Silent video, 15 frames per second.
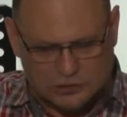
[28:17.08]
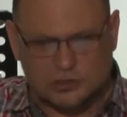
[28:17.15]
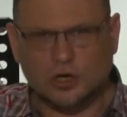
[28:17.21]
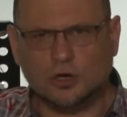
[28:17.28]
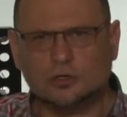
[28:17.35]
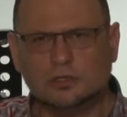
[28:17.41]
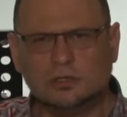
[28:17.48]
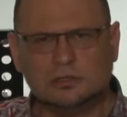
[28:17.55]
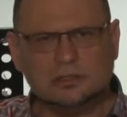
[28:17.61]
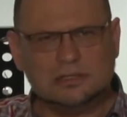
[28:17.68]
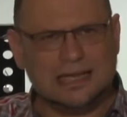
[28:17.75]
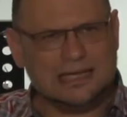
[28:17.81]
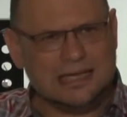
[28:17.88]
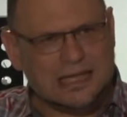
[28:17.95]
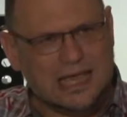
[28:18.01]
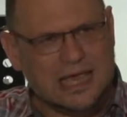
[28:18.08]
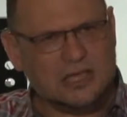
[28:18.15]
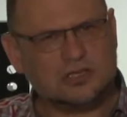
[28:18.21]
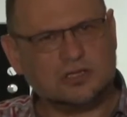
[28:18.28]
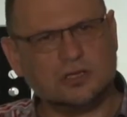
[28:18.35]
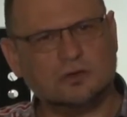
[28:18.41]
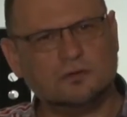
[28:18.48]
Total
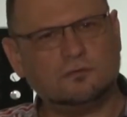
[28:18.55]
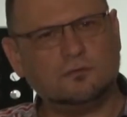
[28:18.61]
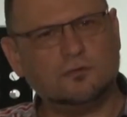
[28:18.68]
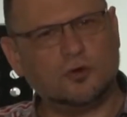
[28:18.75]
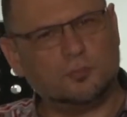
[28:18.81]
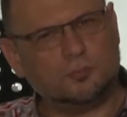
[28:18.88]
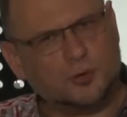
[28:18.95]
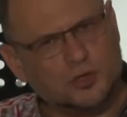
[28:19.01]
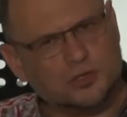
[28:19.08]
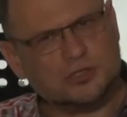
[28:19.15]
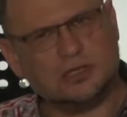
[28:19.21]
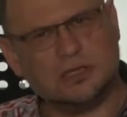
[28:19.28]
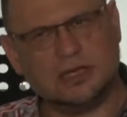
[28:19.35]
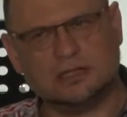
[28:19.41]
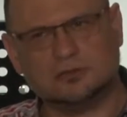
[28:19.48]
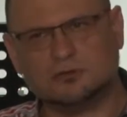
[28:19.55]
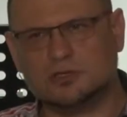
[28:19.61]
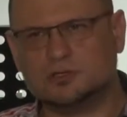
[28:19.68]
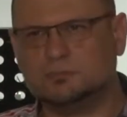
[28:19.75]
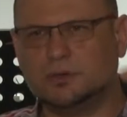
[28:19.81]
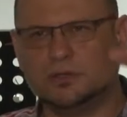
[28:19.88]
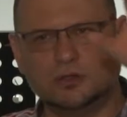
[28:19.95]
dedication for personal
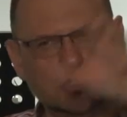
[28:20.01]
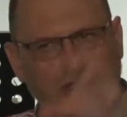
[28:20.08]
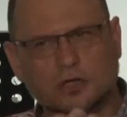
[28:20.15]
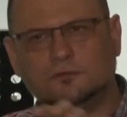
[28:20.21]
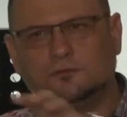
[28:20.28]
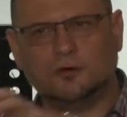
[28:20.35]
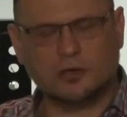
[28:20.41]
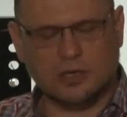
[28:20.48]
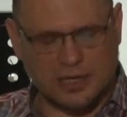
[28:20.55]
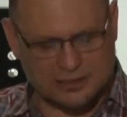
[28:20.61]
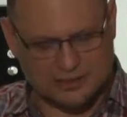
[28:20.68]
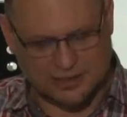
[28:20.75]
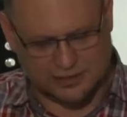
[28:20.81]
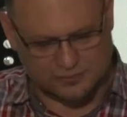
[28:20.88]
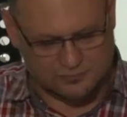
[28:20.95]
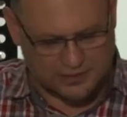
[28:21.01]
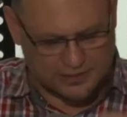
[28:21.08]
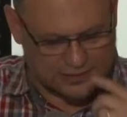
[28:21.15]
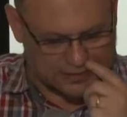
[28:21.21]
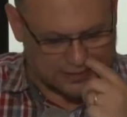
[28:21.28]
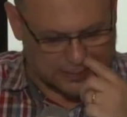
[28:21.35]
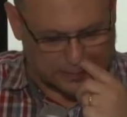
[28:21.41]
interest, but not for God's
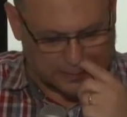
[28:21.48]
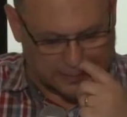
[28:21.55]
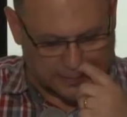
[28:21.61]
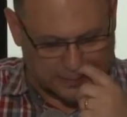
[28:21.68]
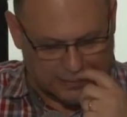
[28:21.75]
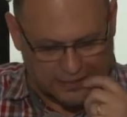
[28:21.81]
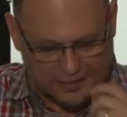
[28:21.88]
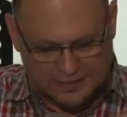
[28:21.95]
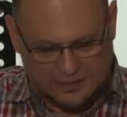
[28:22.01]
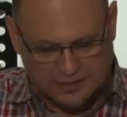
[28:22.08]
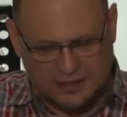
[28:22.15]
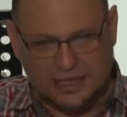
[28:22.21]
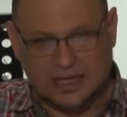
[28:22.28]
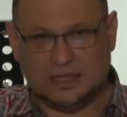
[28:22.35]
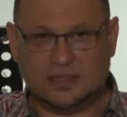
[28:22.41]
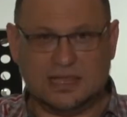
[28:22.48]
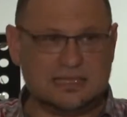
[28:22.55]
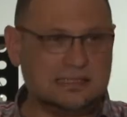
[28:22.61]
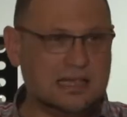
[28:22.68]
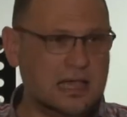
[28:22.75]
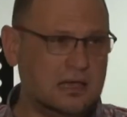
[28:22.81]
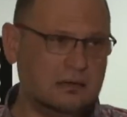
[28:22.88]
interest. And they
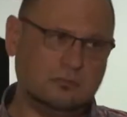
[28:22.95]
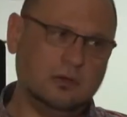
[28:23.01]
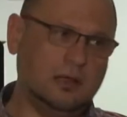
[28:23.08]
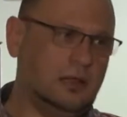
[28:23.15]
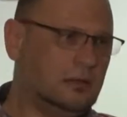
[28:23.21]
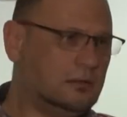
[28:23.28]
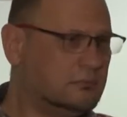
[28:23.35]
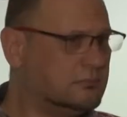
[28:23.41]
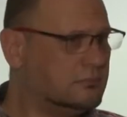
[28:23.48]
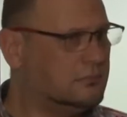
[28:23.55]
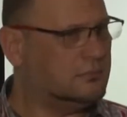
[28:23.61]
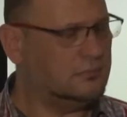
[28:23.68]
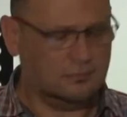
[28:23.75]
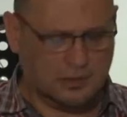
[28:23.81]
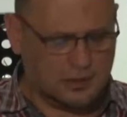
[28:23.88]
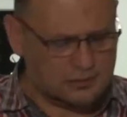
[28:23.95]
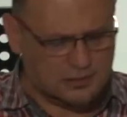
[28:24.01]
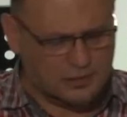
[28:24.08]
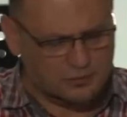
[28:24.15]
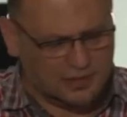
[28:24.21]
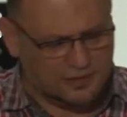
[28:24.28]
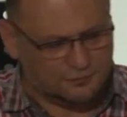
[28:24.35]
say, well, there's
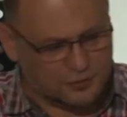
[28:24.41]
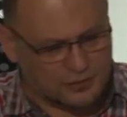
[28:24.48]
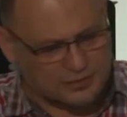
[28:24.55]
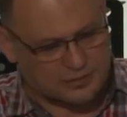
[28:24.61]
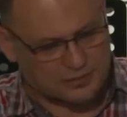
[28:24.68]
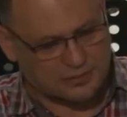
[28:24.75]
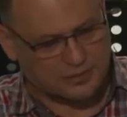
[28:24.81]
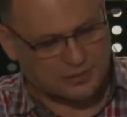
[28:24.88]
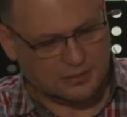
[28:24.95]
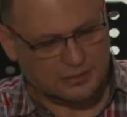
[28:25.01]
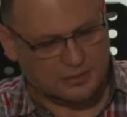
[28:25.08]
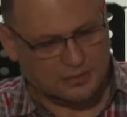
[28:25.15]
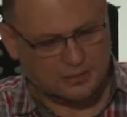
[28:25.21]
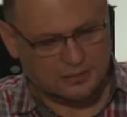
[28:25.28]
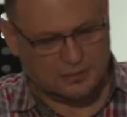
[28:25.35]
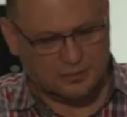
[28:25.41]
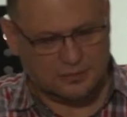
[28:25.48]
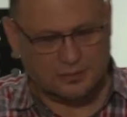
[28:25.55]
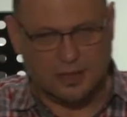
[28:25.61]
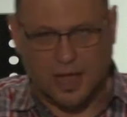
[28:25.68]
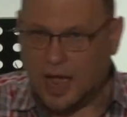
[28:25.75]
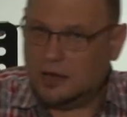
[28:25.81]
no difference.
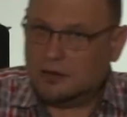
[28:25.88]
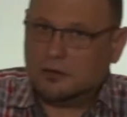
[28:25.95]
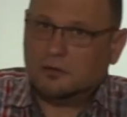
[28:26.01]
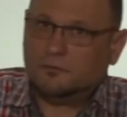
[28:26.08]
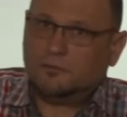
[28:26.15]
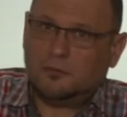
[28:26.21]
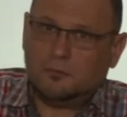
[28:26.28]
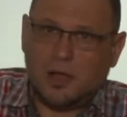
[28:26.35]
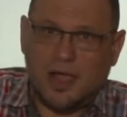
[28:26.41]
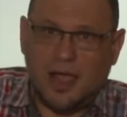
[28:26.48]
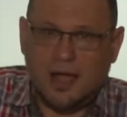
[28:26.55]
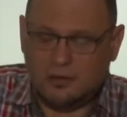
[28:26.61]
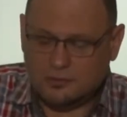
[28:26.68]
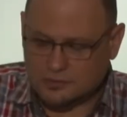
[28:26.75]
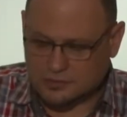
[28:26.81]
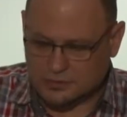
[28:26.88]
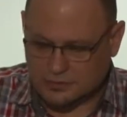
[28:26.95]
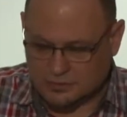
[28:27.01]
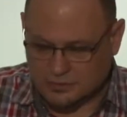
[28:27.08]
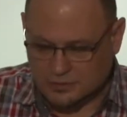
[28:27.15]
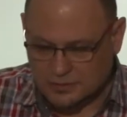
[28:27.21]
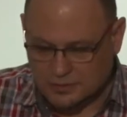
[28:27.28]
I run for my house.
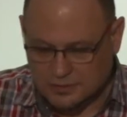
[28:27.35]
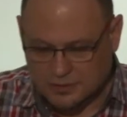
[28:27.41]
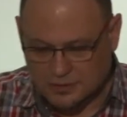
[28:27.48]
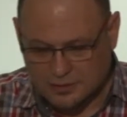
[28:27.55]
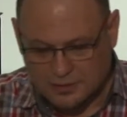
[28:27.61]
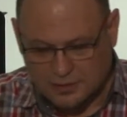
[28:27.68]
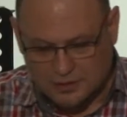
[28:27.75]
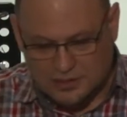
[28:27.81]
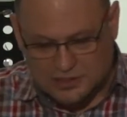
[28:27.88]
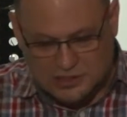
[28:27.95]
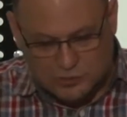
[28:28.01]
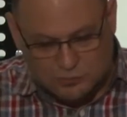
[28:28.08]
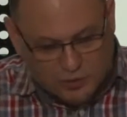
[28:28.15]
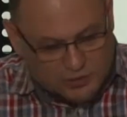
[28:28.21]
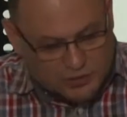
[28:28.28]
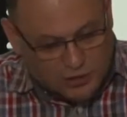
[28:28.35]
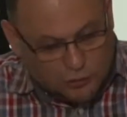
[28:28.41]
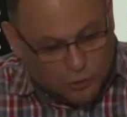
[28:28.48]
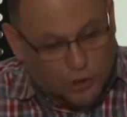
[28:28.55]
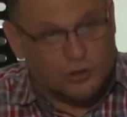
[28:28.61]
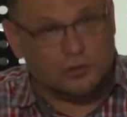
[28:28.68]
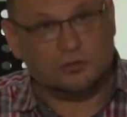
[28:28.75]
This is what the
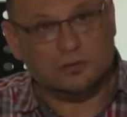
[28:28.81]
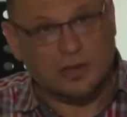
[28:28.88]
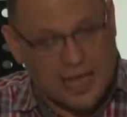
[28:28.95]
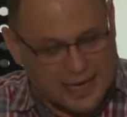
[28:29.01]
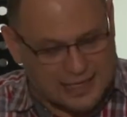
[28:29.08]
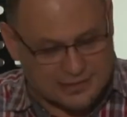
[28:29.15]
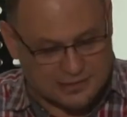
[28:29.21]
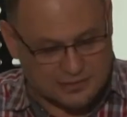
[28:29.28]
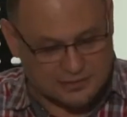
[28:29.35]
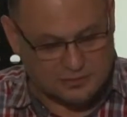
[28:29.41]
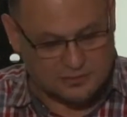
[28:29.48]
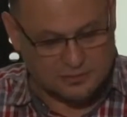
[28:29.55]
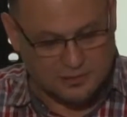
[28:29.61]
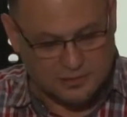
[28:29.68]
Lord likes.